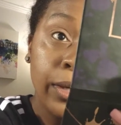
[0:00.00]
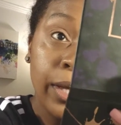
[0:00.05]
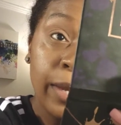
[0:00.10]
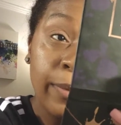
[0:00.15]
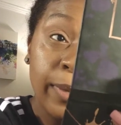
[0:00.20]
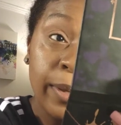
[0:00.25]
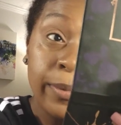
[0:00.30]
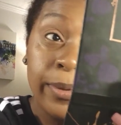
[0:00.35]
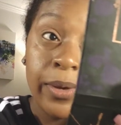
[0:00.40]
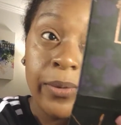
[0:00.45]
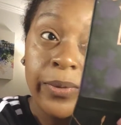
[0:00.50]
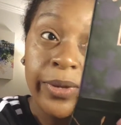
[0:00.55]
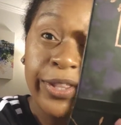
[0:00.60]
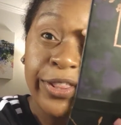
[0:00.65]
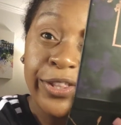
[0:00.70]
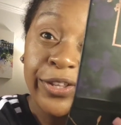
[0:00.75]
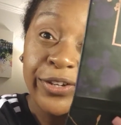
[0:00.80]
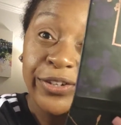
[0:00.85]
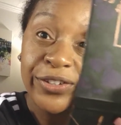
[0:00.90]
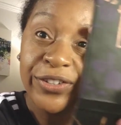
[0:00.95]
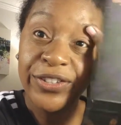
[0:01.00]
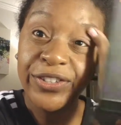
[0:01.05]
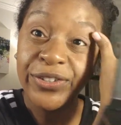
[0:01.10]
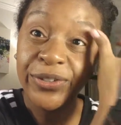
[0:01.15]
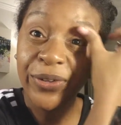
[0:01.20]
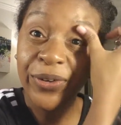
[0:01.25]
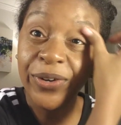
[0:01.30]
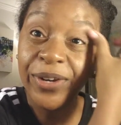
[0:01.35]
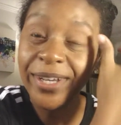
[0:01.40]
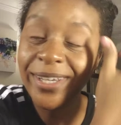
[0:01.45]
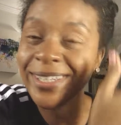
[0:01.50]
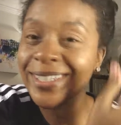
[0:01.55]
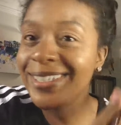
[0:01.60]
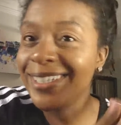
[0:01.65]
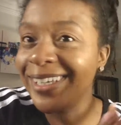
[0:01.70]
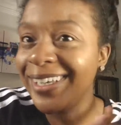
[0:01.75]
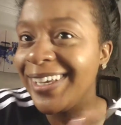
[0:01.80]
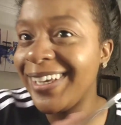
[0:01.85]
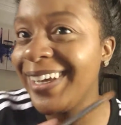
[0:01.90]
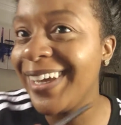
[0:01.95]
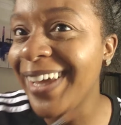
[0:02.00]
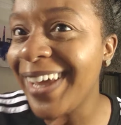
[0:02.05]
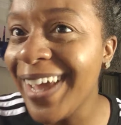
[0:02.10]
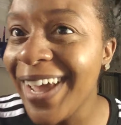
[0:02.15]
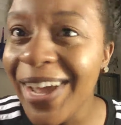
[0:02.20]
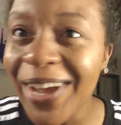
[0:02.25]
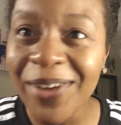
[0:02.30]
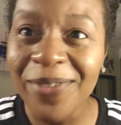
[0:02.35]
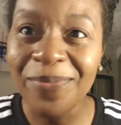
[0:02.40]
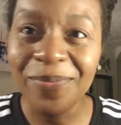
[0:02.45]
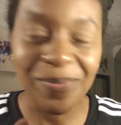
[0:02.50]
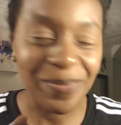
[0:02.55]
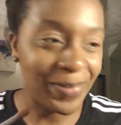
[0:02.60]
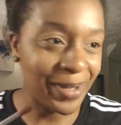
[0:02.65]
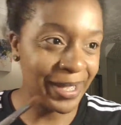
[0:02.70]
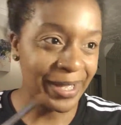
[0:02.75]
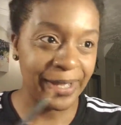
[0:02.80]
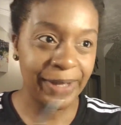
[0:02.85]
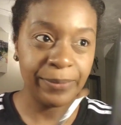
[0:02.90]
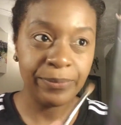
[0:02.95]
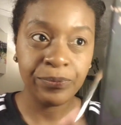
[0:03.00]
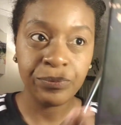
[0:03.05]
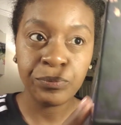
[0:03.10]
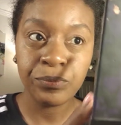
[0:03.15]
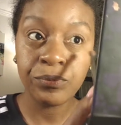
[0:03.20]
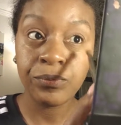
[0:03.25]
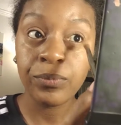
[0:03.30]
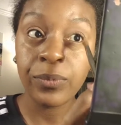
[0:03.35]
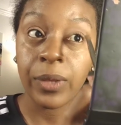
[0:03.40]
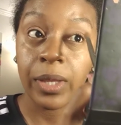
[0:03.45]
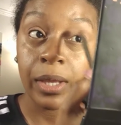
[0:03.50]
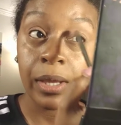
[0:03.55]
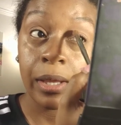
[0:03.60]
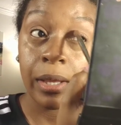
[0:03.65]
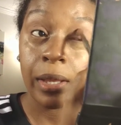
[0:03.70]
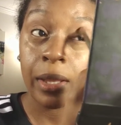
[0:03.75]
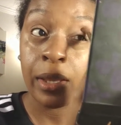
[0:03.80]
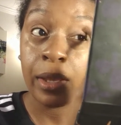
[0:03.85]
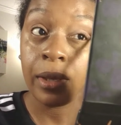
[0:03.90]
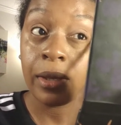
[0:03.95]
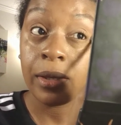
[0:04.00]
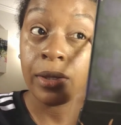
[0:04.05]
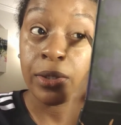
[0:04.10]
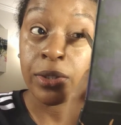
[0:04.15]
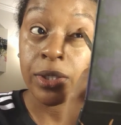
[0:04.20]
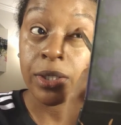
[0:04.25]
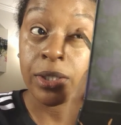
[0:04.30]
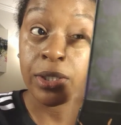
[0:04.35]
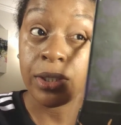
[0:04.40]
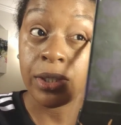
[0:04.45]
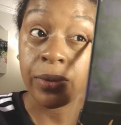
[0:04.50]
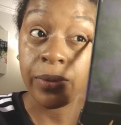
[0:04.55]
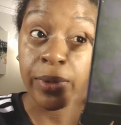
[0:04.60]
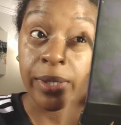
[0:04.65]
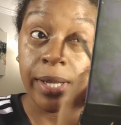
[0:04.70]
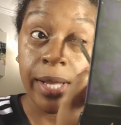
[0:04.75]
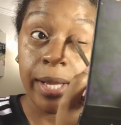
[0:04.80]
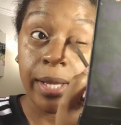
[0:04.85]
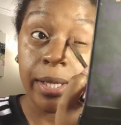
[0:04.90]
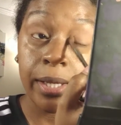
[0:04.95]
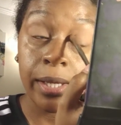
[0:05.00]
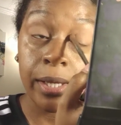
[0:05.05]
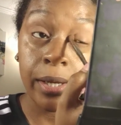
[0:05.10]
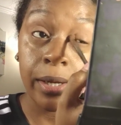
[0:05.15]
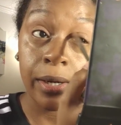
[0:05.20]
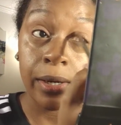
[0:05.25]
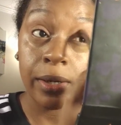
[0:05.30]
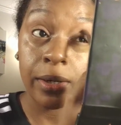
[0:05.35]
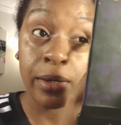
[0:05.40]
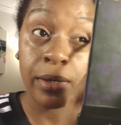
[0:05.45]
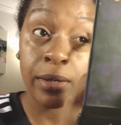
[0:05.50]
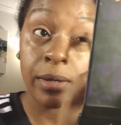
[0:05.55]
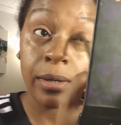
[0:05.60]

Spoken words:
Okay, maybe I went a little too crazy, but just doing that here.